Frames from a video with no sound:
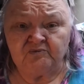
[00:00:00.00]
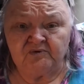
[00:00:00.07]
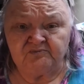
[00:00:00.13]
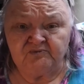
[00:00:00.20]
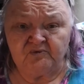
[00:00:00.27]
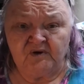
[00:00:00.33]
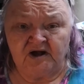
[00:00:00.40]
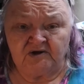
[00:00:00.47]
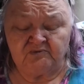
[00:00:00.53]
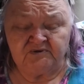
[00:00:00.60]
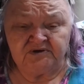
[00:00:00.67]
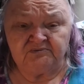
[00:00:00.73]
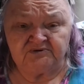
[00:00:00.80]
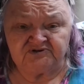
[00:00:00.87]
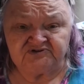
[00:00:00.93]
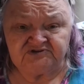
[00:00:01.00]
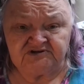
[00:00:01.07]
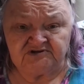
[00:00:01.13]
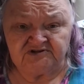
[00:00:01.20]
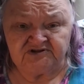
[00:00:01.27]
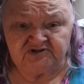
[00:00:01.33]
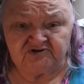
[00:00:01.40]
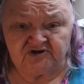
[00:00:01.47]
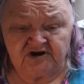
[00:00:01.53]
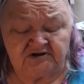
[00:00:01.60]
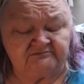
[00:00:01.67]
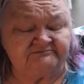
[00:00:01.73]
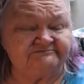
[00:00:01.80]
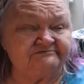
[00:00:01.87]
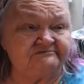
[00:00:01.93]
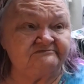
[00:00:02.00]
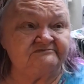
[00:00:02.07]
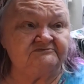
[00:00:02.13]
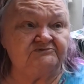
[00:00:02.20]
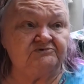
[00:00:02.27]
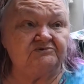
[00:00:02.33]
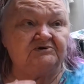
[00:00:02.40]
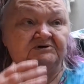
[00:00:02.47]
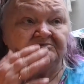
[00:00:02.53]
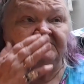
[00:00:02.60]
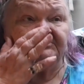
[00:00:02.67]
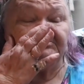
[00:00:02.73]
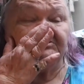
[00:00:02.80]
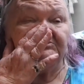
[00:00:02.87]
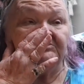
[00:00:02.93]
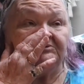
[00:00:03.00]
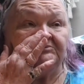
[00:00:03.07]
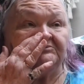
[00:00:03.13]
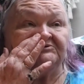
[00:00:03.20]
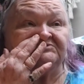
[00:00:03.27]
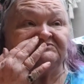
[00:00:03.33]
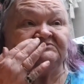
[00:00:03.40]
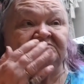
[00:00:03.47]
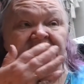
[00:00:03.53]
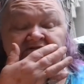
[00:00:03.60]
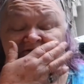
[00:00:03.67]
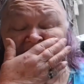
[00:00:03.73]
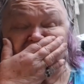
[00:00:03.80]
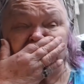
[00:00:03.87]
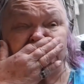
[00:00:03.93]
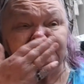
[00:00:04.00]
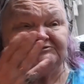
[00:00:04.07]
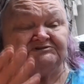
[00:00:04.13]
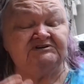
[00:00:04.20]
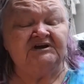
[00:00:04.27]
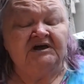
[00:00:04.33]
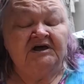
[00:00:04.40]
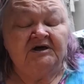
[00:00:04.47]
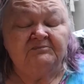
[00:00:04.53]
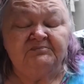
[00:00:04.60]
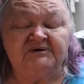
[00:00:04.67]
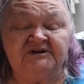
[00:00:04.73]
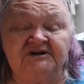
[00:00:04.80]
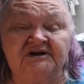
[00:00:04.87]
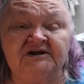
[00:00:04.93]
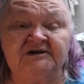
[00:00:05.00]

while we were stealing their country. Well, maybe we weren't stealing their country, but